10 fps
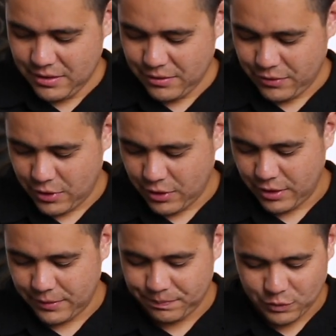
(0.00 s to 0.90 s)

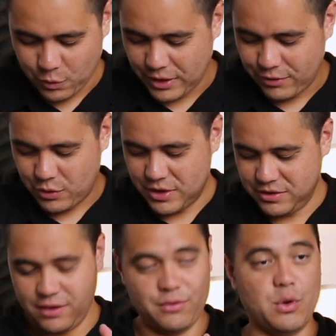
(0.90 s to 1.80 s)
For whatever
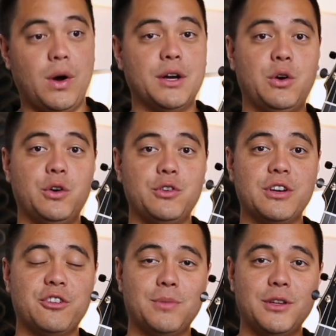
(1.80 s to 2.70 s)
reason, if you want to hold your
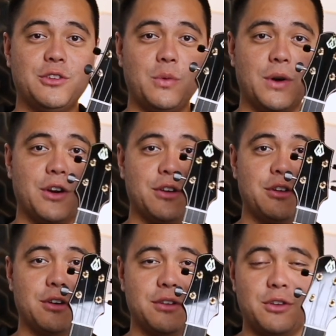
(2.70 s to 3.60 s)
instrument to where
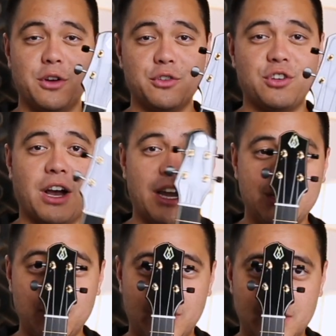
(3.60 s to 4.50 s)
you're shy
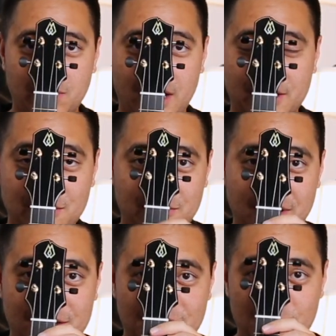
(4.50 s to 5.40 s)
and you want to block your
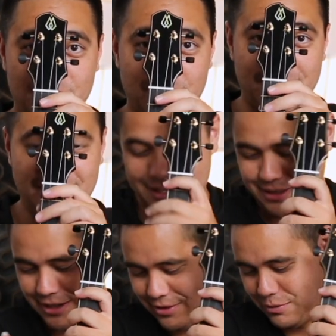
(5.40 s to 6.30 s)
face and you want to play like
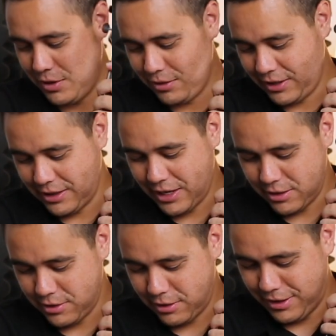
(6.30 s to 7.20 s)
this, well, look at
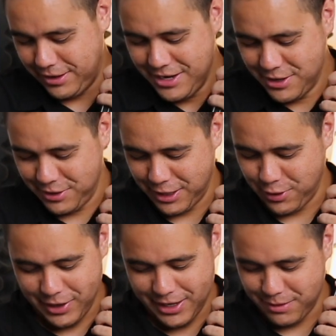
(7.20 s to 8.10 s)
that. You can
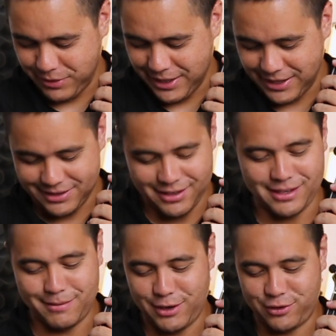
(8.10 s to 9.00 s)
go ahead and play like this.
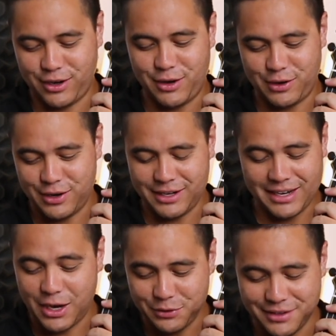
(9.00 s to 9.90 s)
I'm not sure how good and
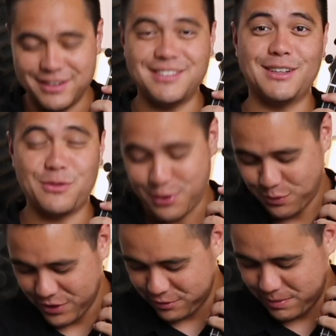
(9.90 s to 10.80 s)
healthy this is for your
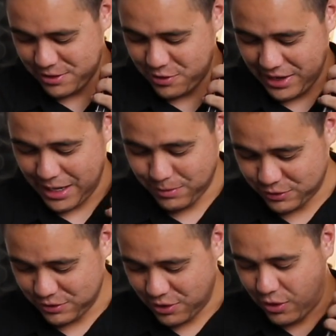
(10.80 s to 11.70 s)
wrist, but you're able
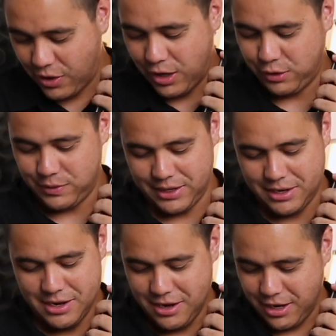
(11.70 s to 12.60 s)
to go all the way
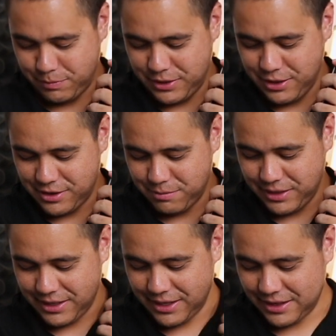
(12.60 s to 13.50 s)
up here and
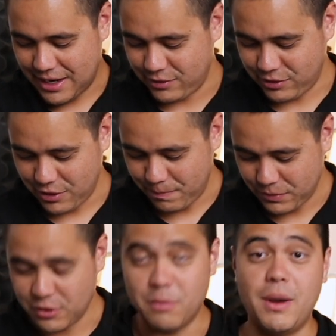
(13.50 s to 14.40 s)
play like that. So
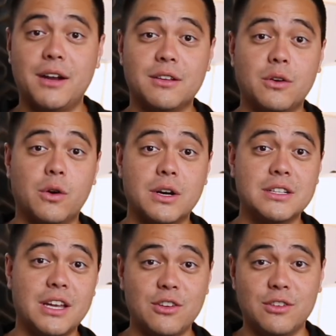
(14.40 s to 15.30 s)
no matter the
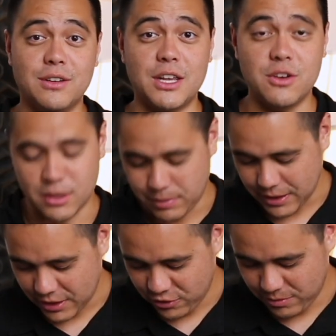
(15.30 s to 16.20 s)
orientation that you're going to play
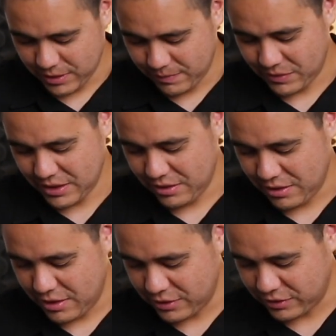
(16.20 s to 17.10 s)
the instrument,
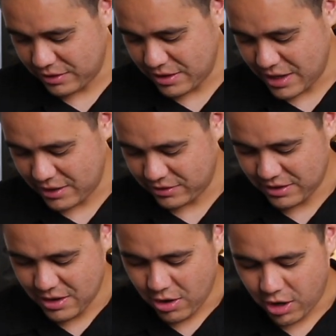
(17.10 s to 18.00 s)
this nice
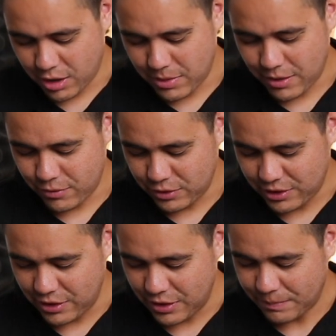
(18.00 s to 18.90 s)
arm bevel
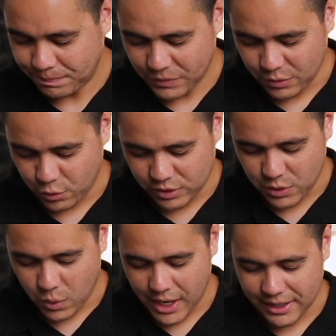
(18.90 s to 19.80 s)
here, really
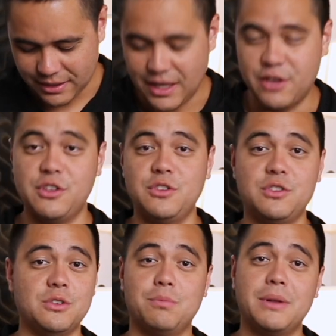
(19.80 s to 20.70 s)
wide, allows you
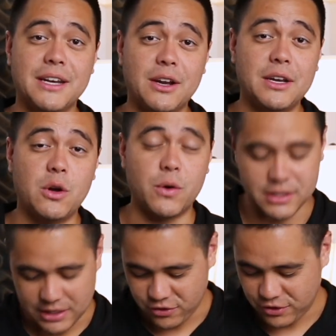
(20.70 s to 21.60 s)
to play in any
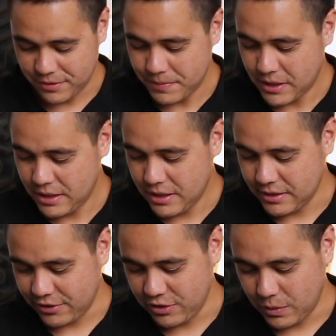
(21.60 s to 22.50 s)
orientation
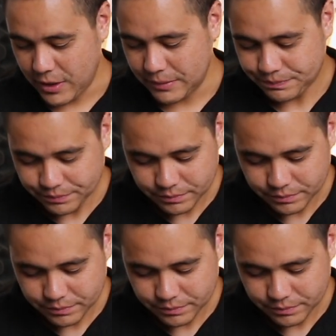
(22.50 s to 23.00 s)
that you want.